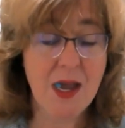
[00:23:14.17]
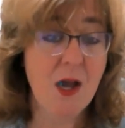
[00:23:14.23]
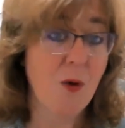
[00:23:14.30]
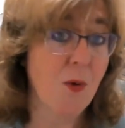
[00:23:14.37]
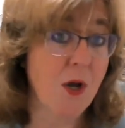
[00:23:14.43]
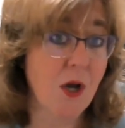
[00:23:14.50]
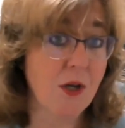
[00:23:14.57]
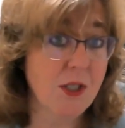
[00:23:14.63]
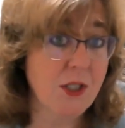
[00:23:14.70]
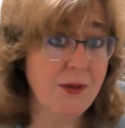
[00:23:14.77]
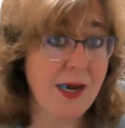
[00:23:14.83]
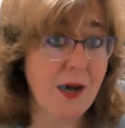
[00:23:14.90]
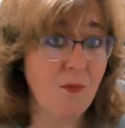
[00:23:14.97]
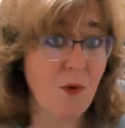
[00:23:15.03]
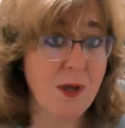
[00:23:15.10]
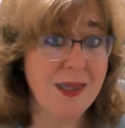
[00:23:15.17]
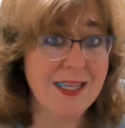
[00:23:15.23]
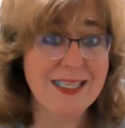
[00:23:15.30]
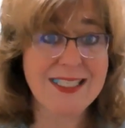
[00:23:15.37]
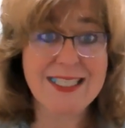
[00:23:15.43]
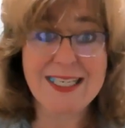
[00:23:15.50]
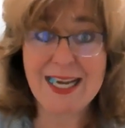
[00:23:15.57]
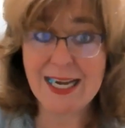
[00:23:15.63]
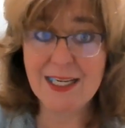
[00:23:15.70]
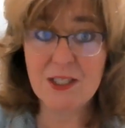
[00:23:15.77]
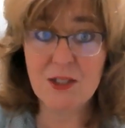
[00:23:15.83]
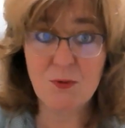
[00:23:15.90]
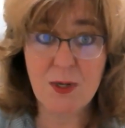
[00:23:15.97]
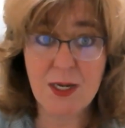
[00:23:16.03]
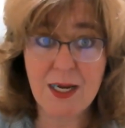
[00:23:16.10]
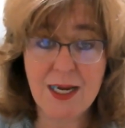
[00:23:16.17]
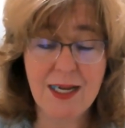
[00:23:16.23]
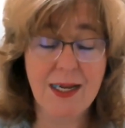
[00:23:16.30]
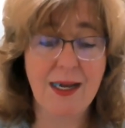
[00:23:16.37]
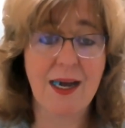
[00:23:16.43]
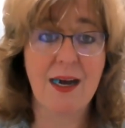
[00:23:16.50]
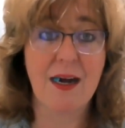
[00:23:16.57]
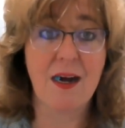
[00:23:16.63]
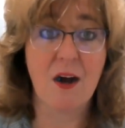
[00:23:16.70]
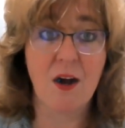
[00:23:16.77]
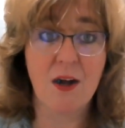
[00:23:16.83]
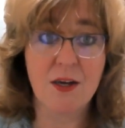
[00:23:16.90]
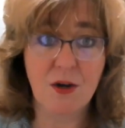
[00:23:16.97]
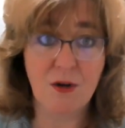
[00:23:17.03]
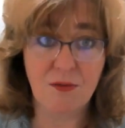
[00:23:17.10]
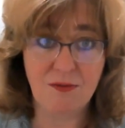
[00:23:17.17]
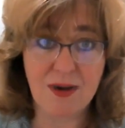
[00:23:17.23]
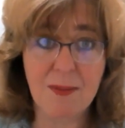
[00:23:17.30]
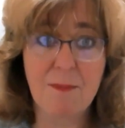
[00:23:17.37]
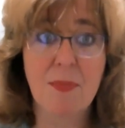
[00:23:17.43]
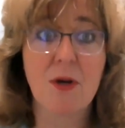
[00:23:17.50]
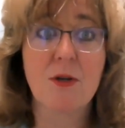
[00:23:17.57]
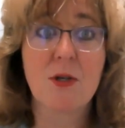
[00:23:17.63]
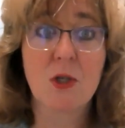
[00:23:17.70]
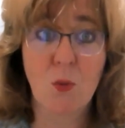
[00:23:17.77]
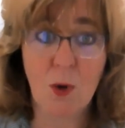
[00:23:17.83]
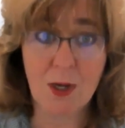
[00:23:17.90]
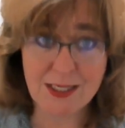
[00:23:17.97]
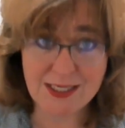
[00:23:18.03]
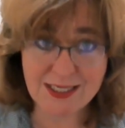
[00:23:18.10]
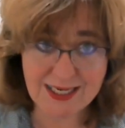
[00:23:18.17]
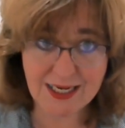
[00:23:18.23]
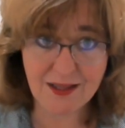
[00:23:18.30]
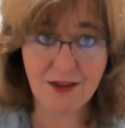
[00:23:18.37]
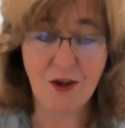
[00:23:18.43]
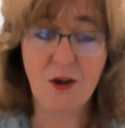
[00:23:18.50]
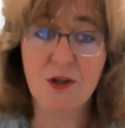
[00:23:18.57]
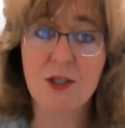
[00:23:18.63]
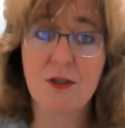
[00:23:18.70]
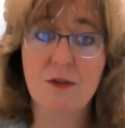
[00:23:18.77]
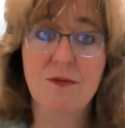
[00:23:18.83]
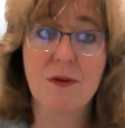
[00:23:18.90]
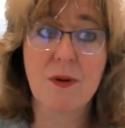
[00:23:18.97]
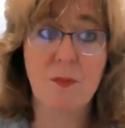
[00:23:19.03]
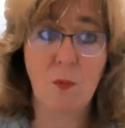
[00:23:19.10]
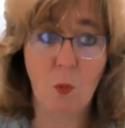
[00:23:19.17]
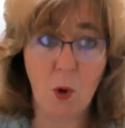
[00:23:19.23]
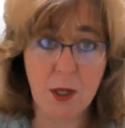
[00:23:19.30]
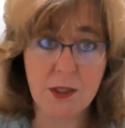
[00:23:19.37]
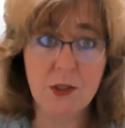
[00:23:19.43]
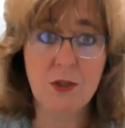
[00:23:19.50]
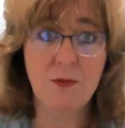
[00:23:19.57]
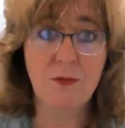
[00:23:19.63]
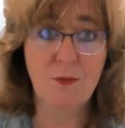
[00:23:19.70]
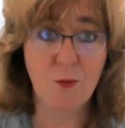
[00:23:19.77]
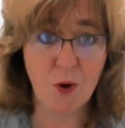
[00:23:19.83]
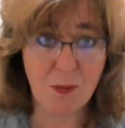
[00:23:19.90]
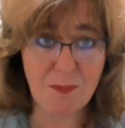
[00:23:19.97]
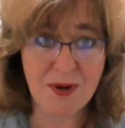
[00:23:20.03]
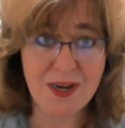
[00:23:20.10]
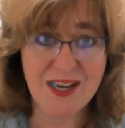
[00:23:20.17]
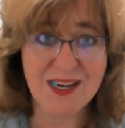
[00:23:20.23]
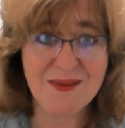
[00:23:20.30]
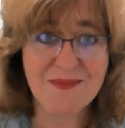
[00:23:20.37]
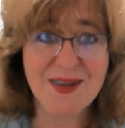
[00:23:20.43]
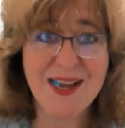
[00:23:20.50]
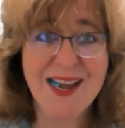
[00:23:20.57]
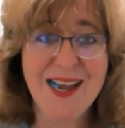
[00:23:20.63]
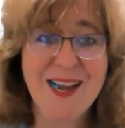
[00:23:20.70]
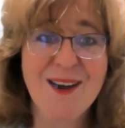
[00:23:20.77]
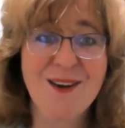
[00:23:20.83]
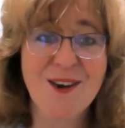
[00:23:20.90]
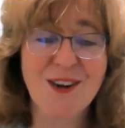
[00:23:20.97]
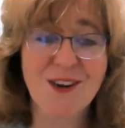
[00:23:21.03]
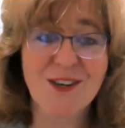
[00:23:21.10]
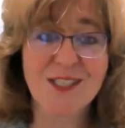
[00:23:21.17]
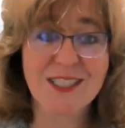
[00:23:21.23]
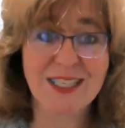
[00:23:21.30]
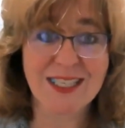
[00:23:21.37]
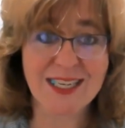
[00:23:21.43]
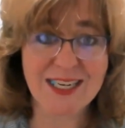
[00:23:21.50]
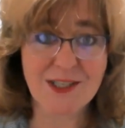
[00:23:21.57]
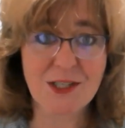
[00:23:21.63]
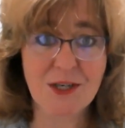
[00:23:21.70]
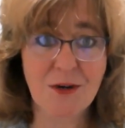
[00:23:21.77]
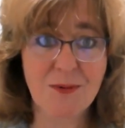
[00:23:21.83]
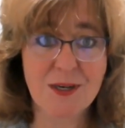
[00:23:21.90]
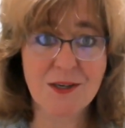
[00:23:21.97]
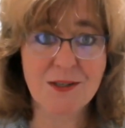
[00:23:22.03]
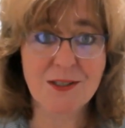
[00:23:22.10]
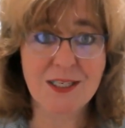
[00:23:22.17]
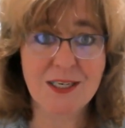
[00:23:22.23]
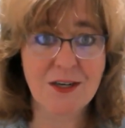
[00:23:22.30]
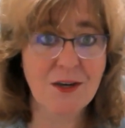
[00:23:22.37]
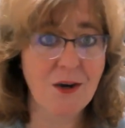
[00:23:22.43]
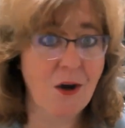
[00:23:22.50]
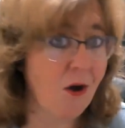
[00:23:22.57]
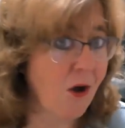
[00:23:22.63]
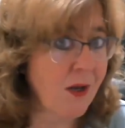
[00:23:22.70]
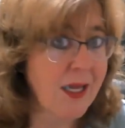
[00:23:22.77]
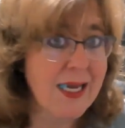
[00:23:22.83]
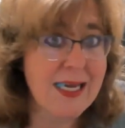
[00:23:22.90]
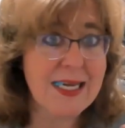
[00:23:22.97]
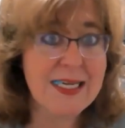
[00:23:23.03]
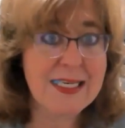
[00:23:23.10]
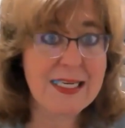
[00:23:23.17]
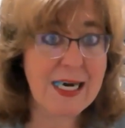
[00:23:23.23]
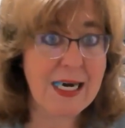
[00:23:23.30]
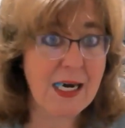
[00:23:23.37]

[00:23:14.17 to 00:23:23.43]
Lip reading: We also have one this next week on November 20th, also from 1 to 4 p.m. here at our Salinas Career Center, all in